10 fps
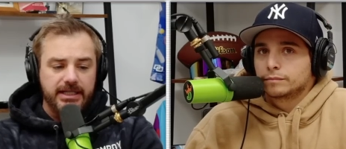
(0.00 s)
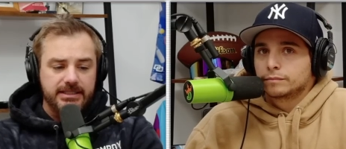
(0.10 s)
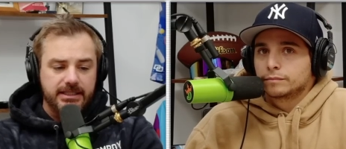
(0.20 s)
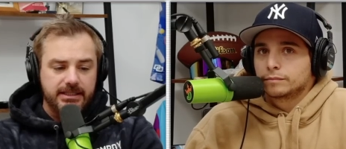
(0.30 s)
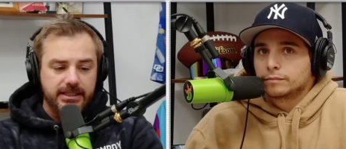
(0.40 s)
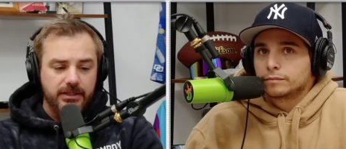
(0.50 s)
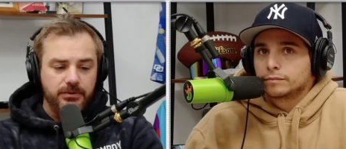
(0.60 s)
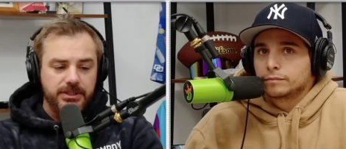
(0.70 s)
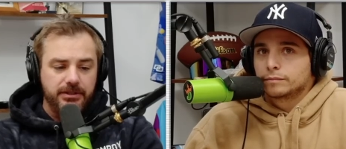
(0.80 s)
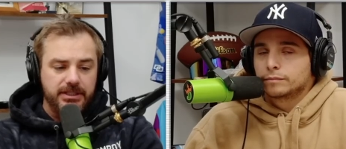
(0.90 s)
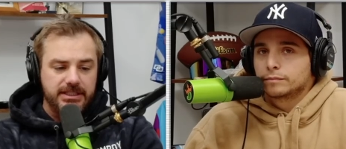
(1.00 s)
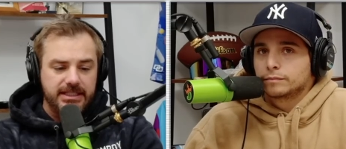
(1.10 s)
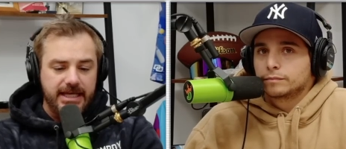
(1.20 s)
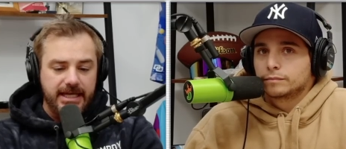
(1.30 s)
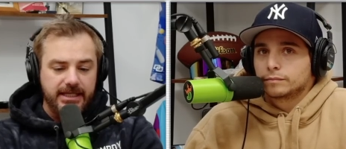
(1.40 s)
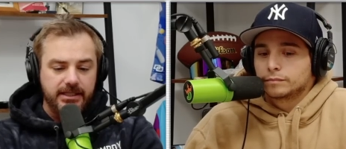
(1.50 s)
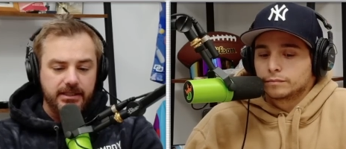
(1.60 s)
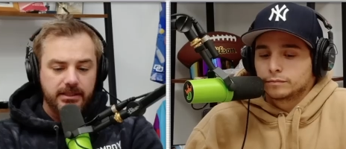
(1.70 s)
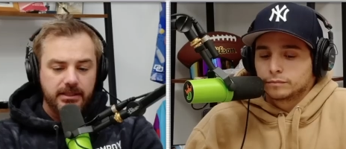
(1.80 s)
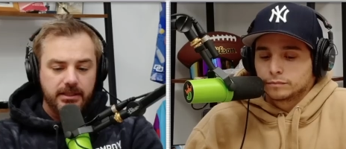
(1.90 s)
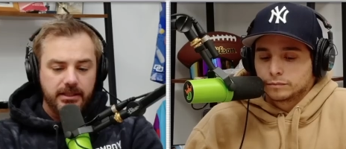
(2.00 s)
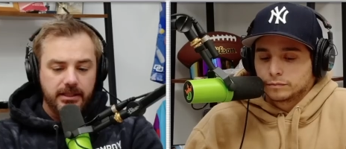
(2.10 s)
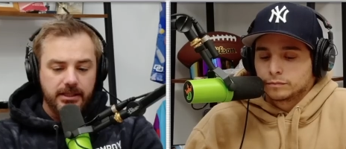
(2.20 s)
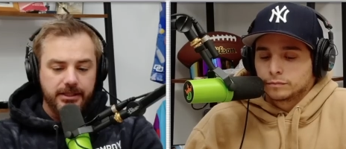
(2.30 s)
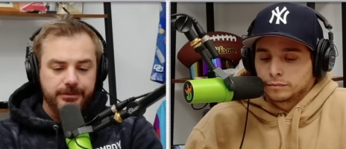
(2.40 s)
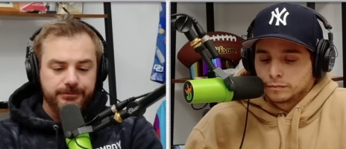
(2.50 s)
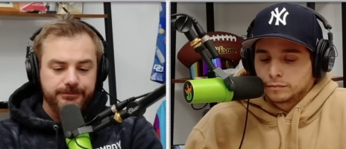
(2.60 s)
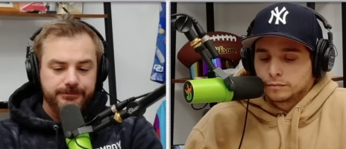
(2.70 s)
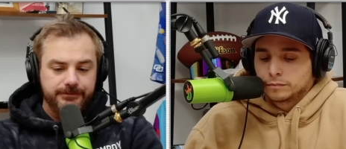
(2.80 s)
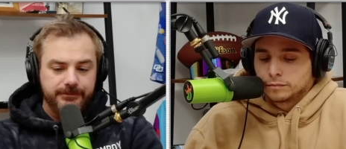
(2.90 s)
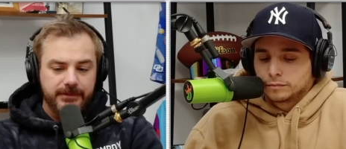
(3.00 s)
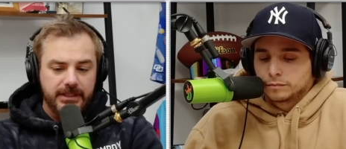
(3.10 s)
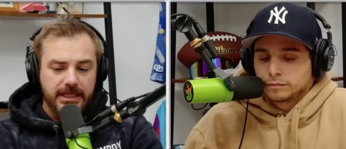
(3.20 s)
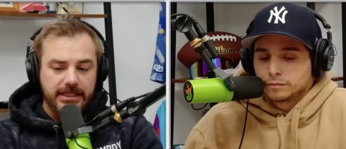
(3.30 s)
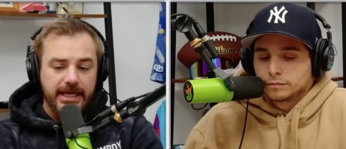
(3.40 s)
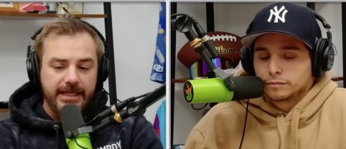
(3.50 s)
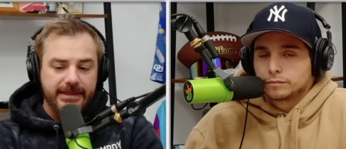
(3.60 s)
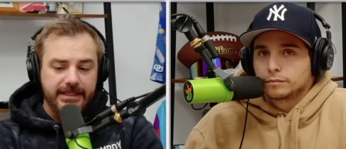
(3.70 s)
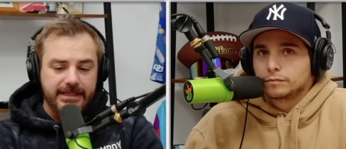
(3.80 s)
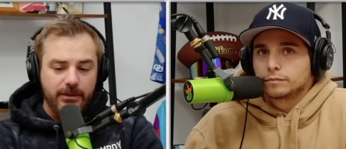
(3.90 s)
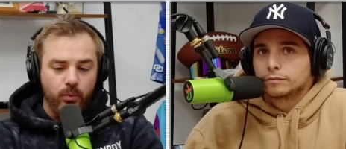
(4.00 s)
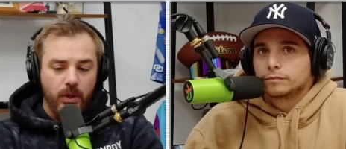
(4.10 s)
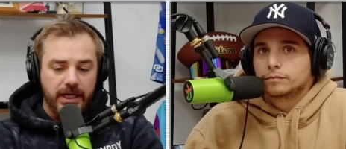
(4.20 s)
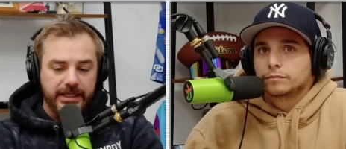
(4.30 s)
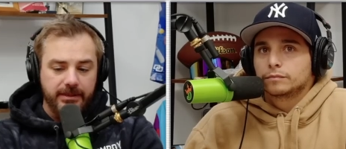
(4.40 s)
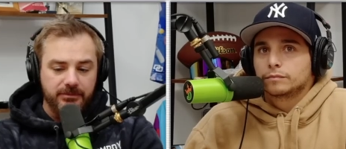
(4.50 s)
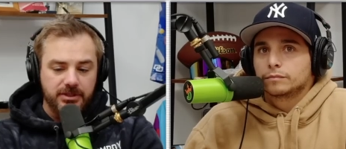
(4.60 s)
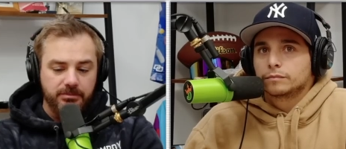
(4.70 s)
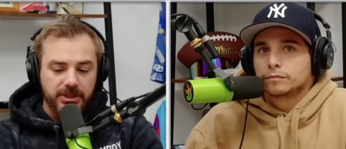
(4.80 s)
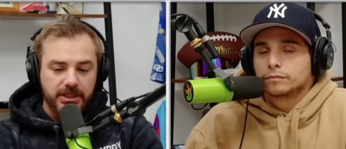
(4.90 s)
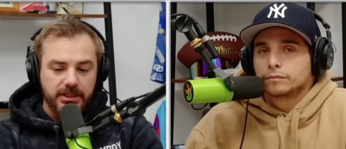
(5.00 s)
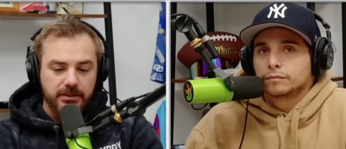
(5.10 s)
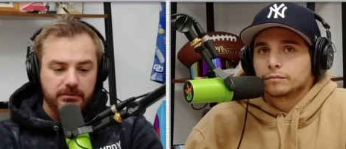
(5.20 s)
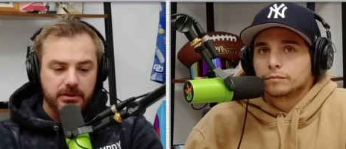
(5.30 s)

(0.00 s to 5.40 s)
Speaker 1: as a kid who's here to stay. Um, and yeah, I think they want him to be